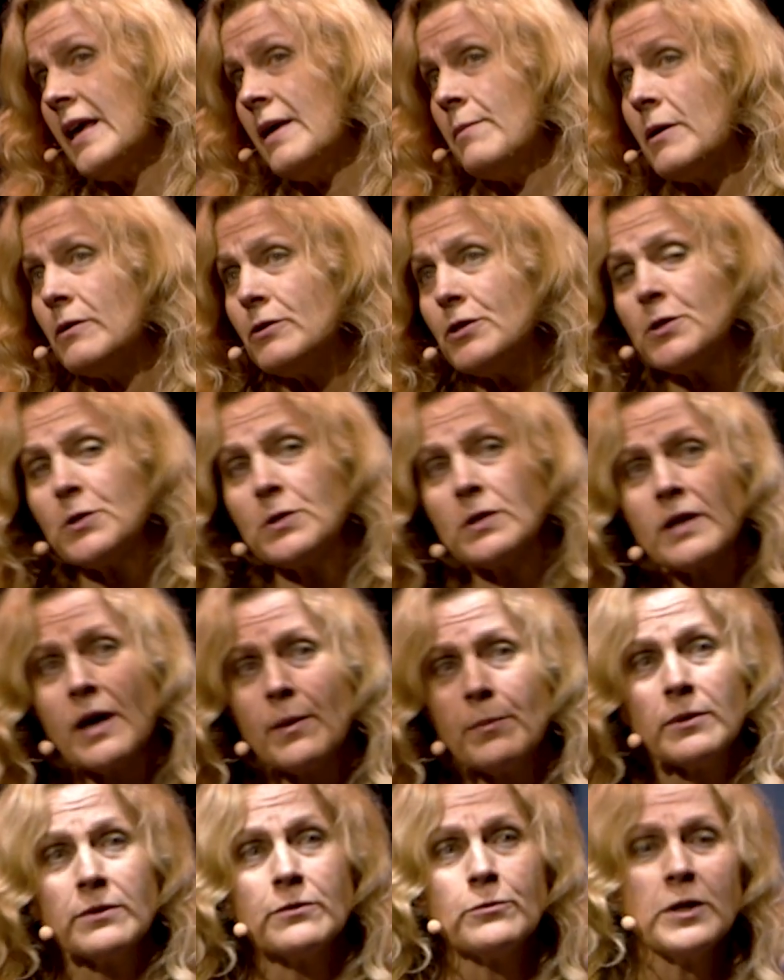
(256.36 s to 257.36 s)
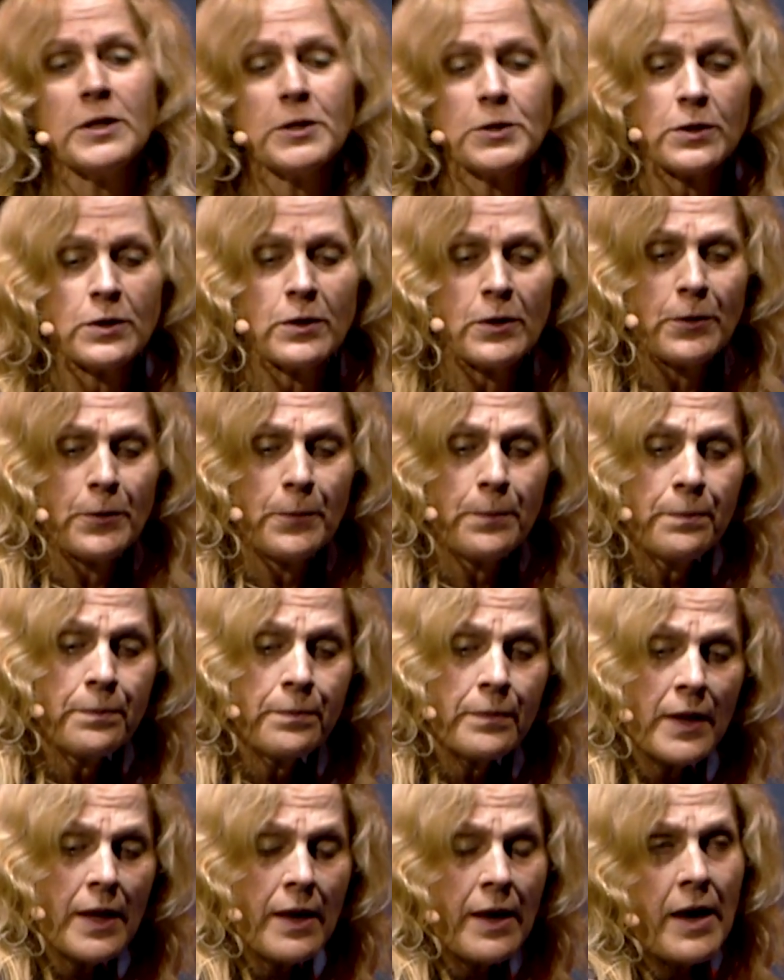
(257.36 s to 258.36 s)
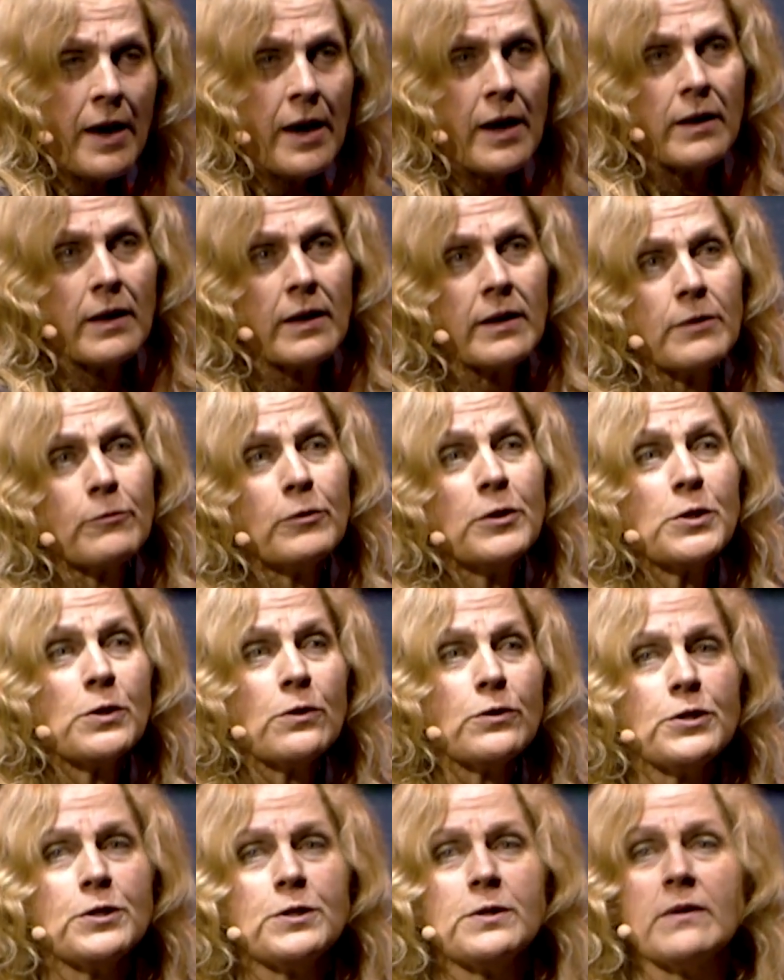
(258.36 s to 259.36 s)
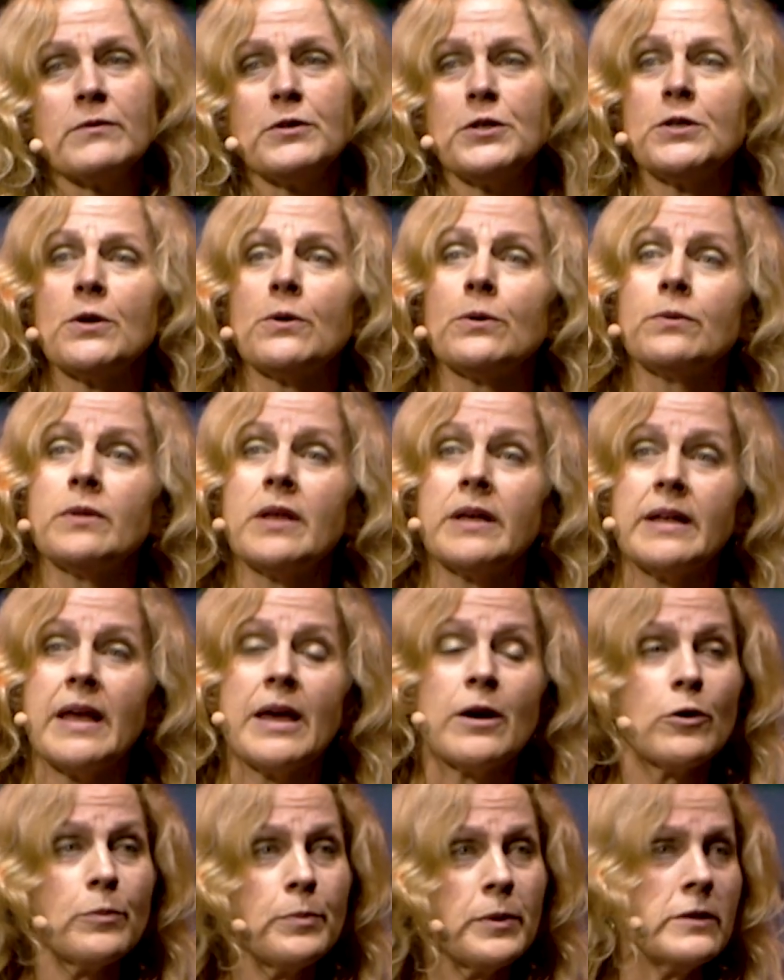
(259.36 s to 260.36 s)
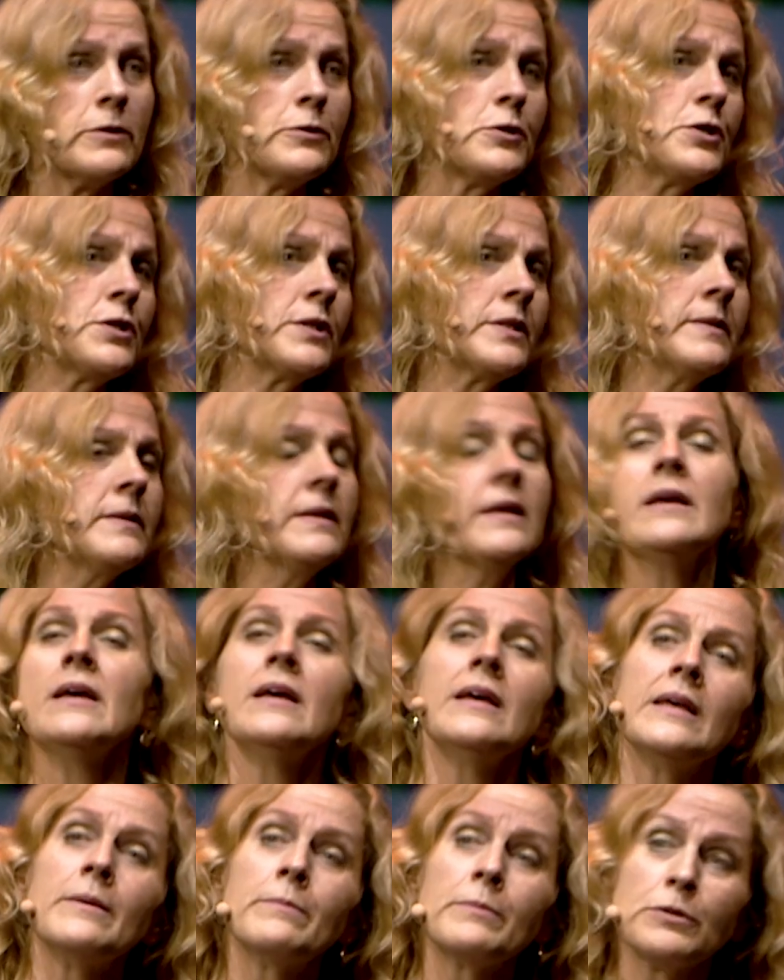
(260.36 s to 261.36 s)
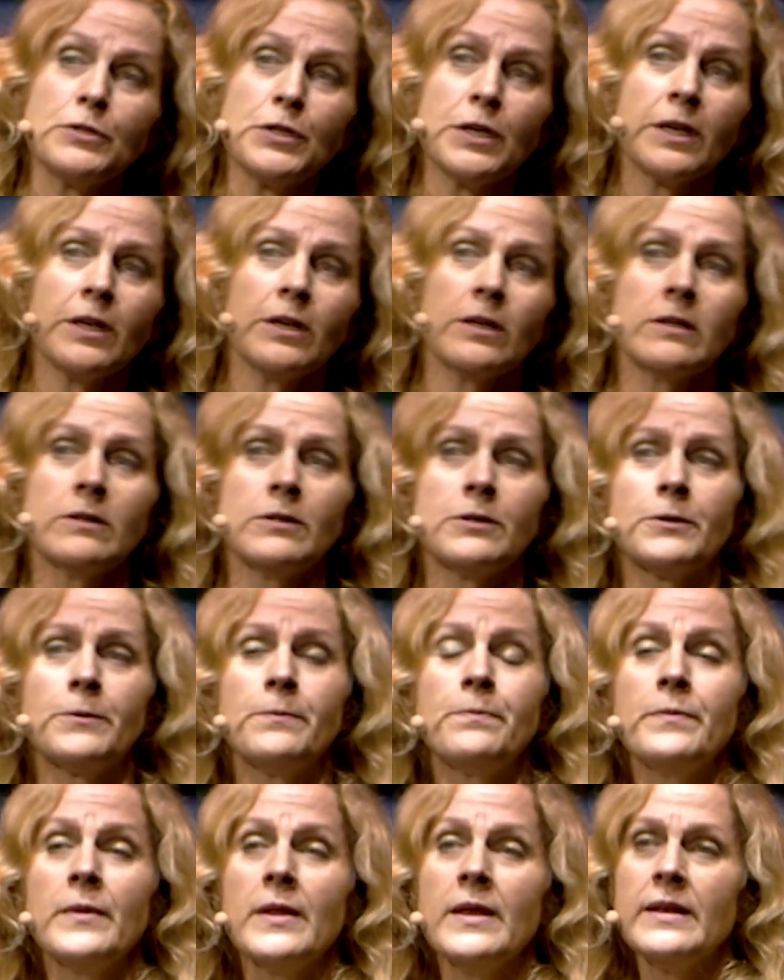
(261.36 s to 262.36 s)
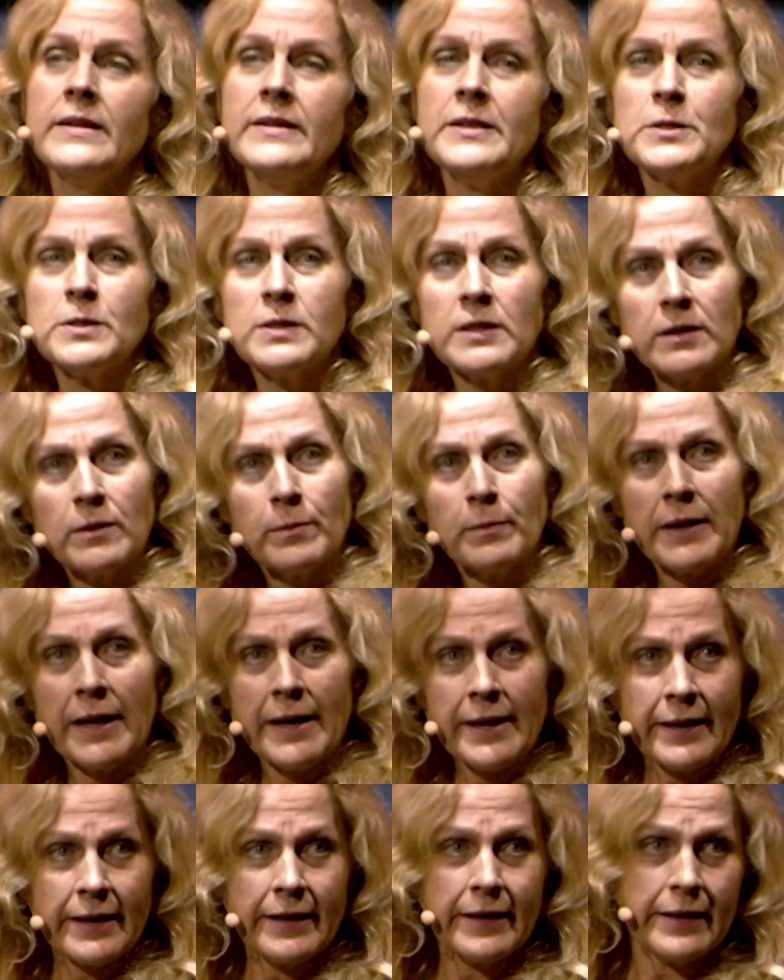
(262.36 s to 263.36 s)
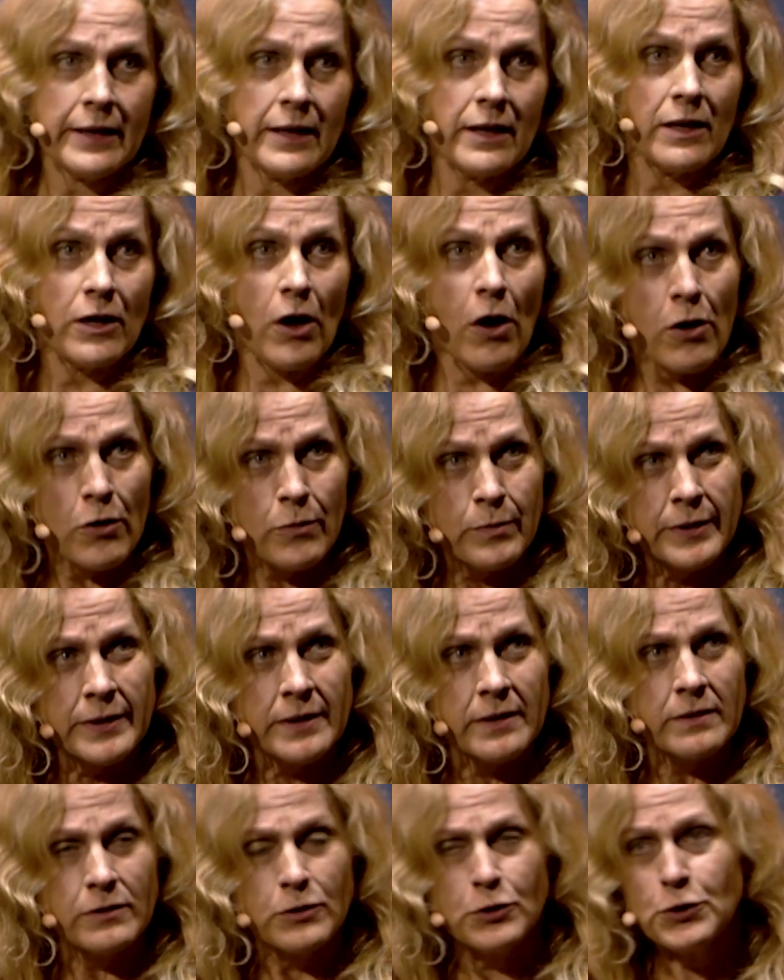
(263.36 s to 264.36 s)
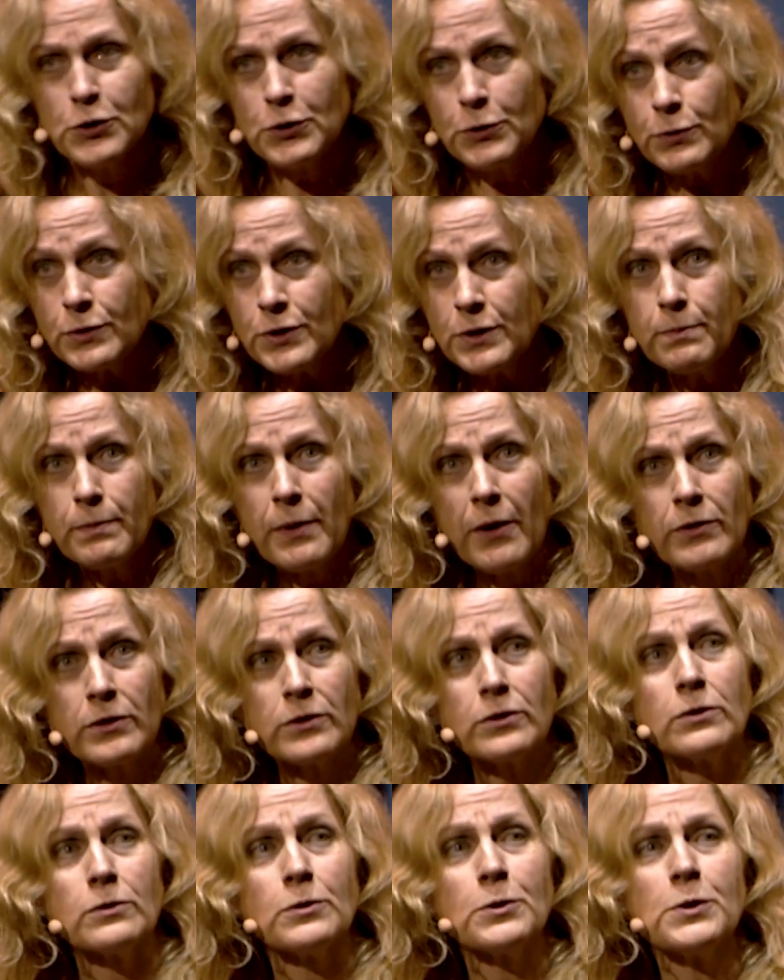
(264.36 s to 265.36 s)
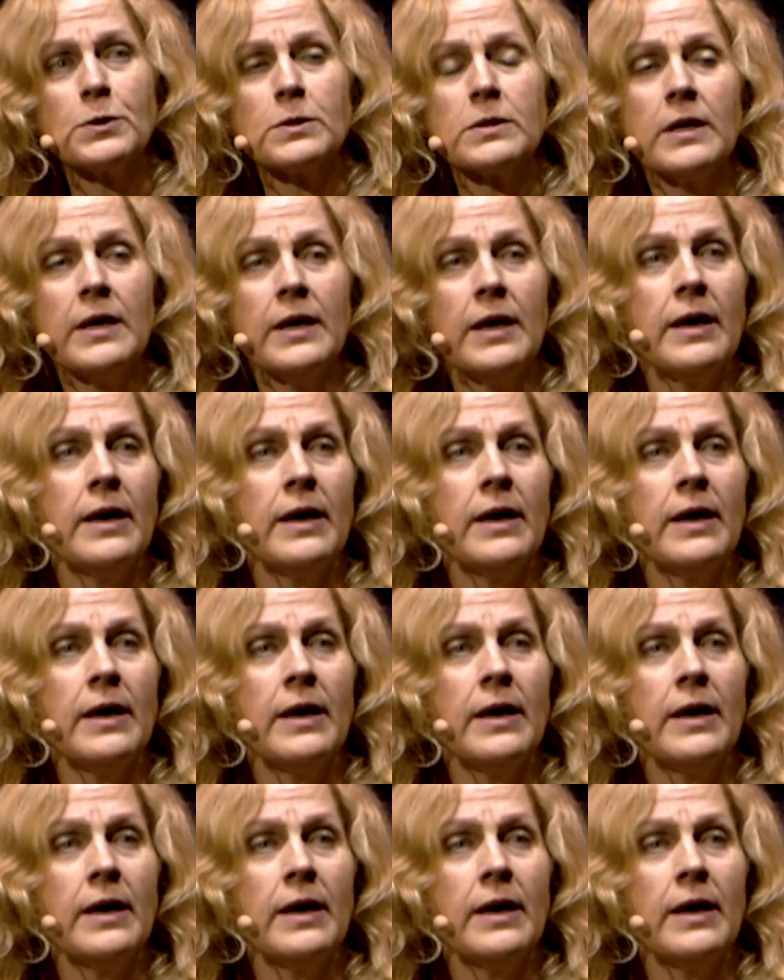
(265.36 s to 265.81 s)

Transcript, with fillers: came out just a couple of weeks ago, uh, researchers have shown that air pollution, in particular these little black carbon soot particles,